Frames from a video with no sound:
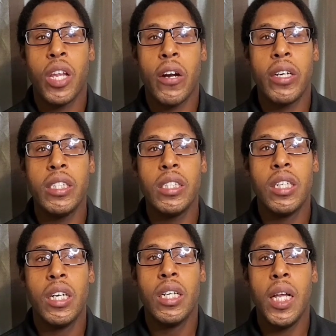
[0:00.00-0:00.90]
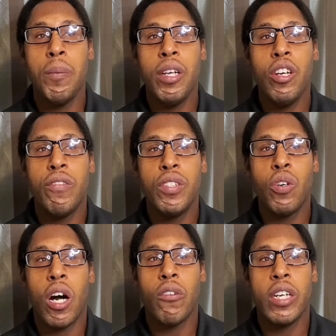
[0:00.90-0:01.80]
all right let me know
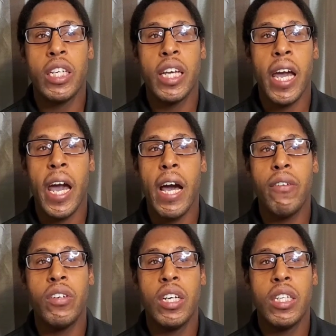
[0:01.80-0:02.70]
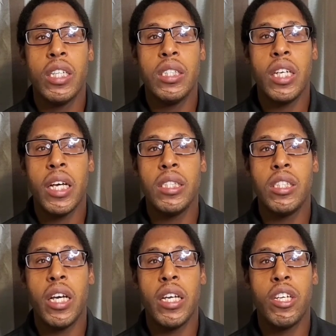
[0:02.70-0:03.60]
if you already have this
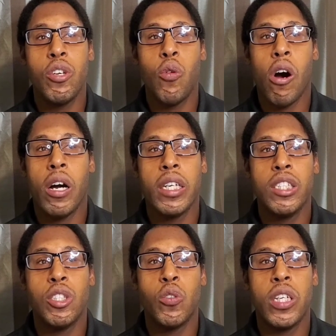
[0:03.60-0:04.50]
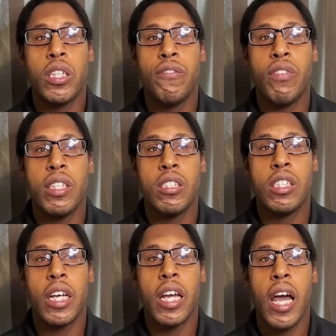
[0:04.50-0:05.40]
headset and you are enjoying the
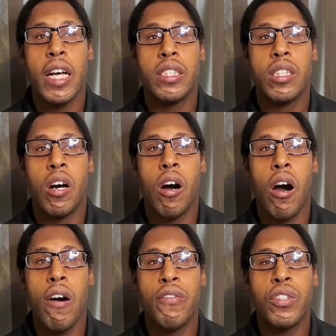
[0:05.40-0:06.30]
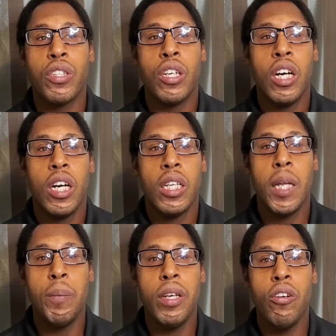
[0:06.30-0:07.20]
features that it has to offer
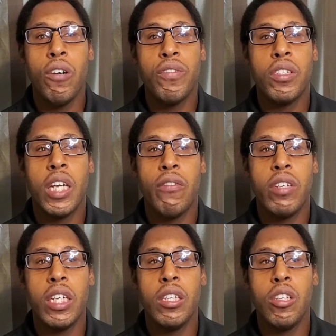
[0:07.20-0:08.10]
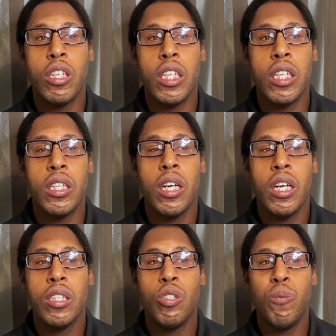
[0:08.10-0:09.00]
let me know if you're definitely looking
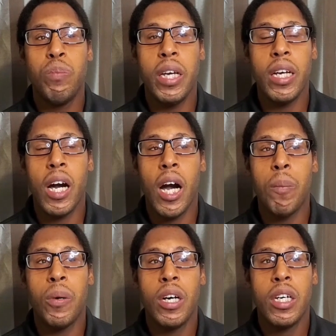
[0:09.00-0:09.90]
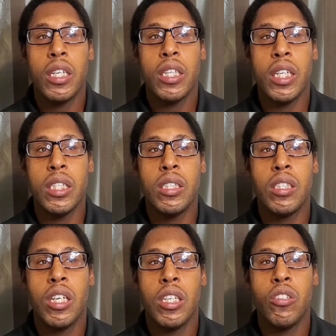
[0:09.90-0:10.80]
to pick up
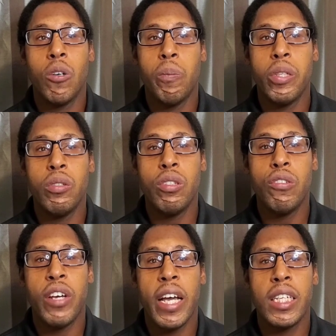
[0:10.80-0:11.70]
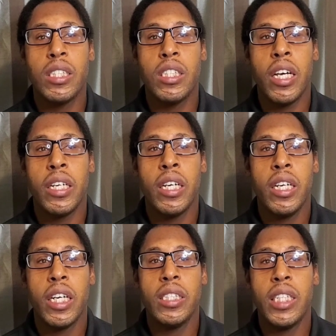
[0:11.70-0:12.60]
this, you know, Bluetooth headset
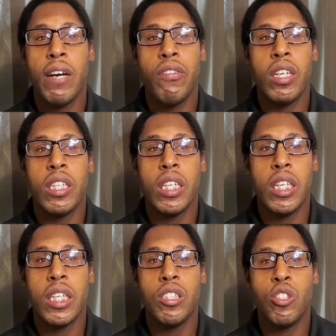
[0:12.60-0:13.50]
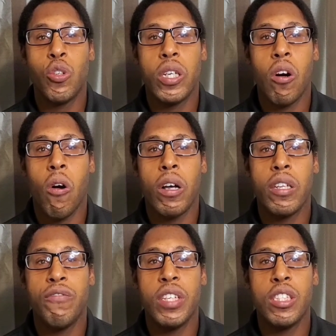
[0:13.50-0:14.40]
and definitely enjoy
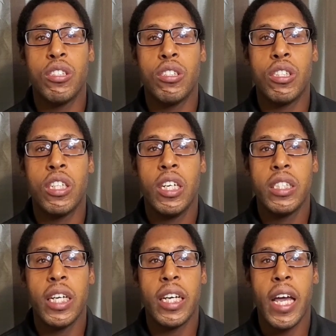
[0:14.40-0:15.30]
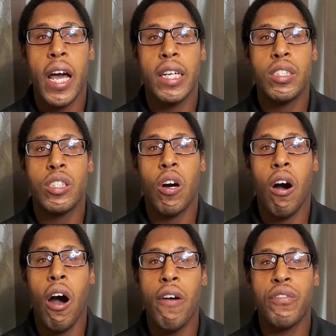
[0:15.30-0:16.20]
all the features that it has
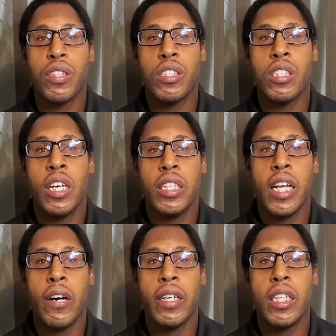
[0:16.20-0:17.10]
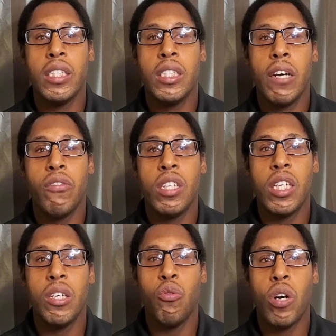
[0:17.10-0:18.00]
to offer. Now, it is
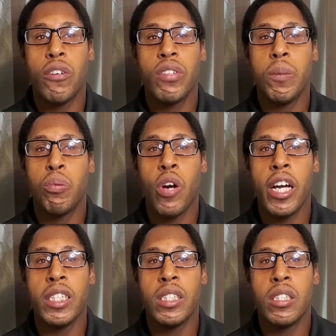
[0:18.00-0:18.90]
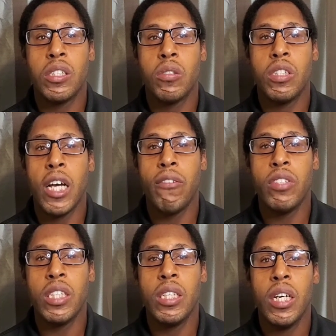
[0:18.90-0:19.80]
definitely worth the price, so
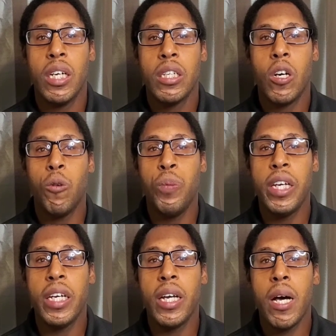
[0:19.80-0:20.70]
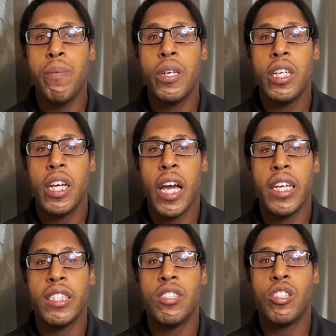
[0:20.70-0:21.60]
definitely go pick it up
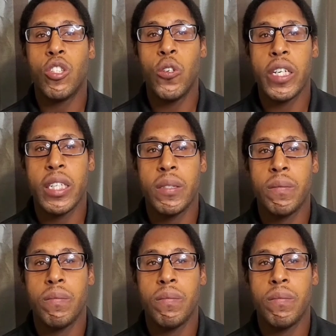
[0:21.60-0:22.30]
and enjoy.